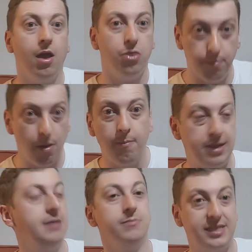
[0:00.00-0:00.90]
The
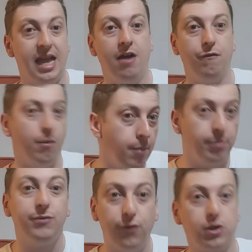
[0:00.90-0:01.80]
mummy himself, the
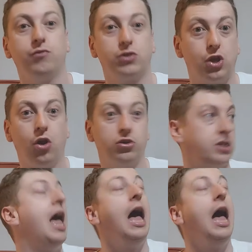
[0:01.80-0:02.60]
mummy fucking returns.